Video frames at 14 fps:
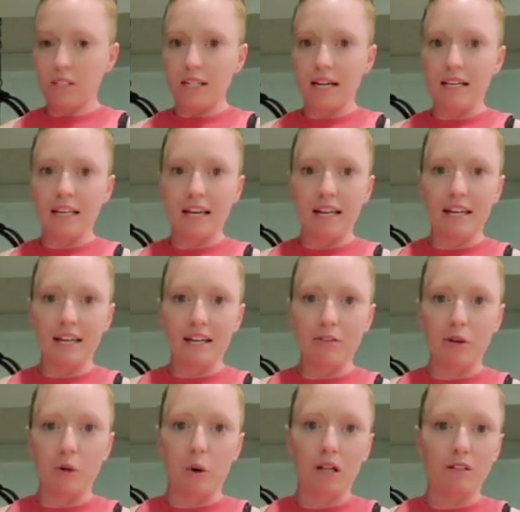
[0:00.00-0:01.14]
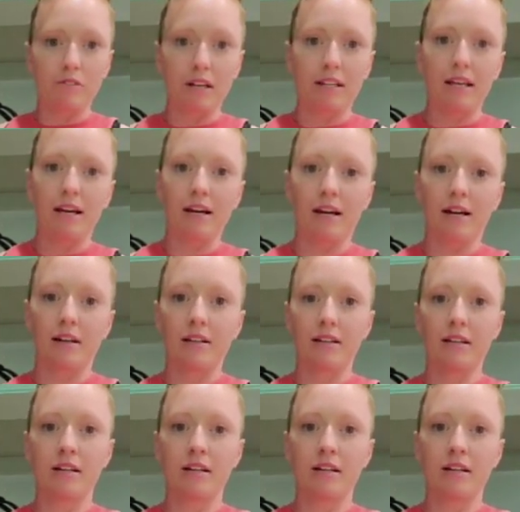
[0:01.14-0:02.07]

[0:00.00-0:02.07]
And then if we qualify there,